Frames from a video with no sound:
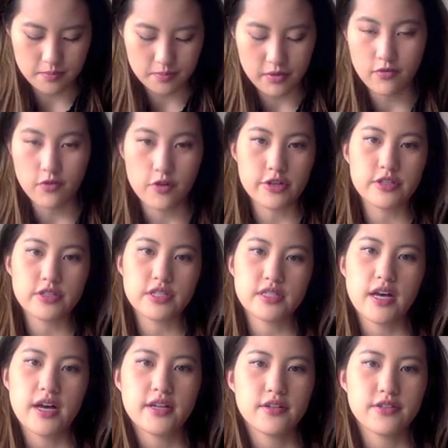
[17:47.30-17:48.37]
before you
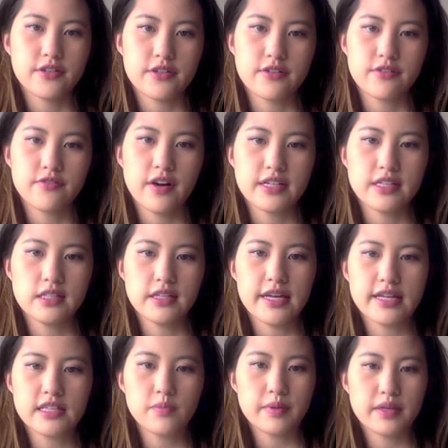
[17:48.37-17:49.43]
decide on your final
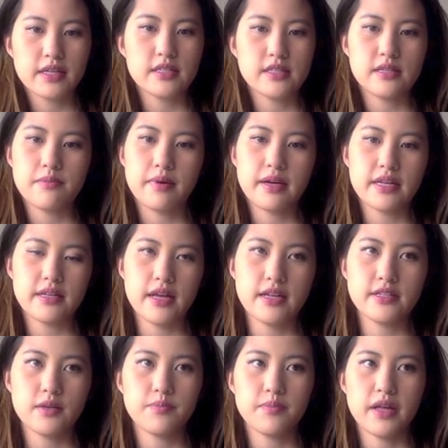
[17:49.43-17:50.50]
length, because it might
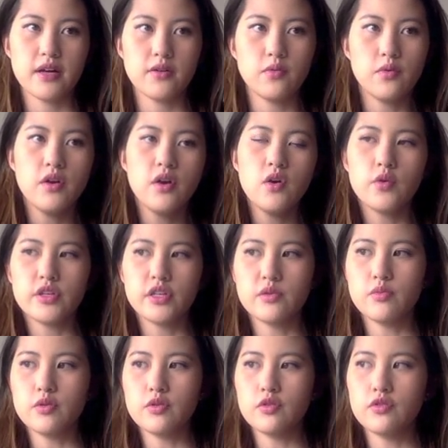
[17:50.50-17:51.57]
end up that when you
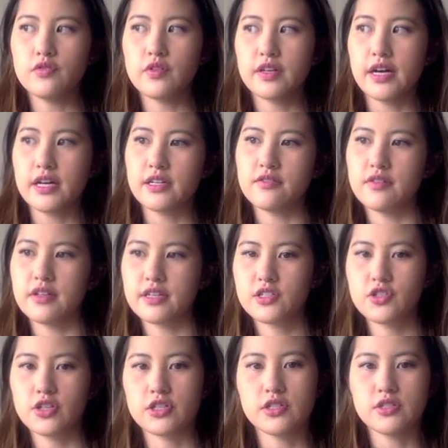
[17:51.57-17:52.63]
move, it kind of like
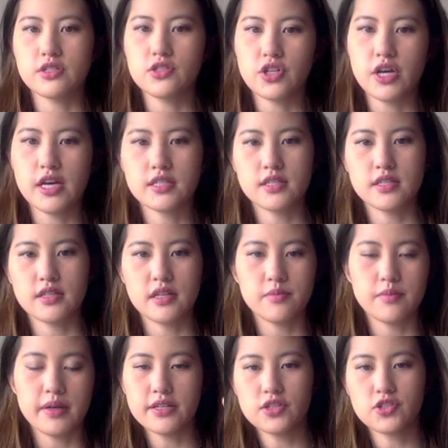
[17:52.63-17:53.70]
stretches the dress and then it
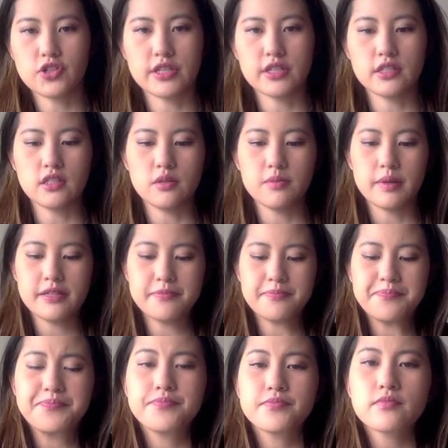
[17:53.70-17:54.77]
might shrink a little bit.
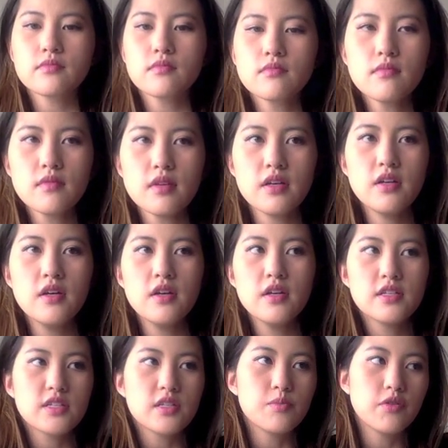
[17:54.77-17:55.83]

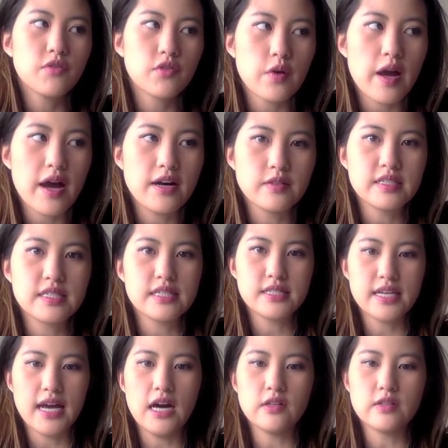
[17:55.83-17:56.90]
So move around, sit
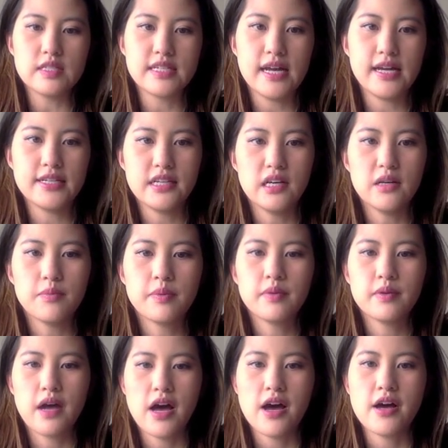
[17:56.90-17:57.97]
down, stand up,
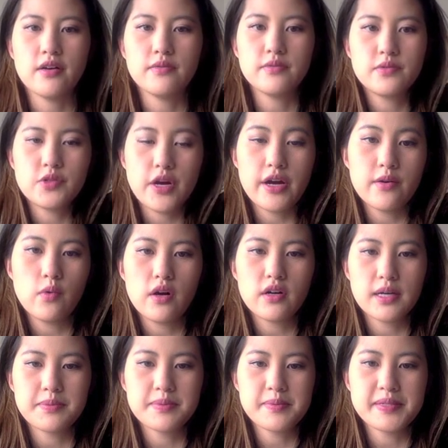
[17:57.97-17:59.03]
try and
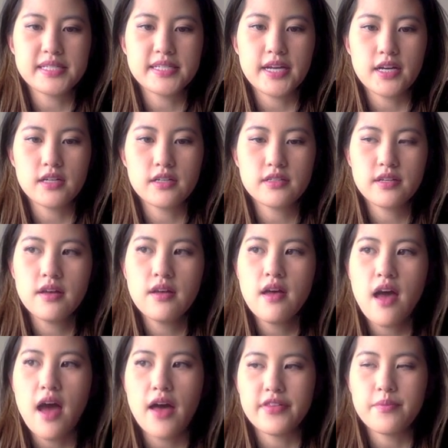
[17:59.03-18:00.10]
walk up some stairs,
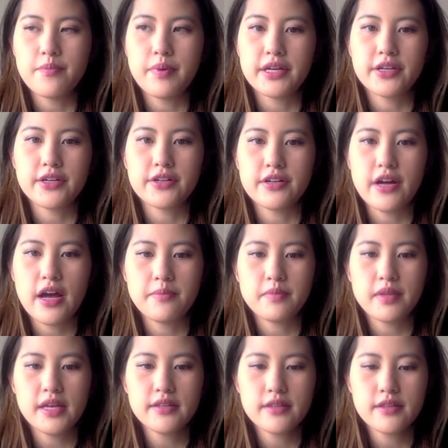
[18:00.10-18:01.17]
and then pick your
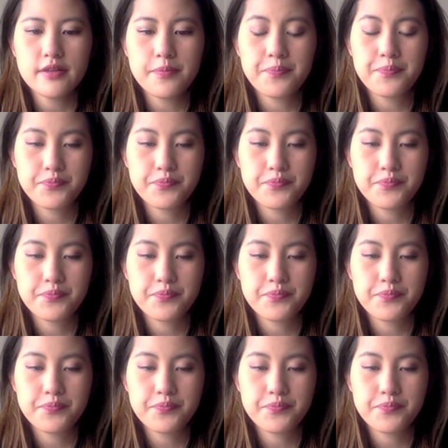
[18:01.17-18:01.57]
hem length.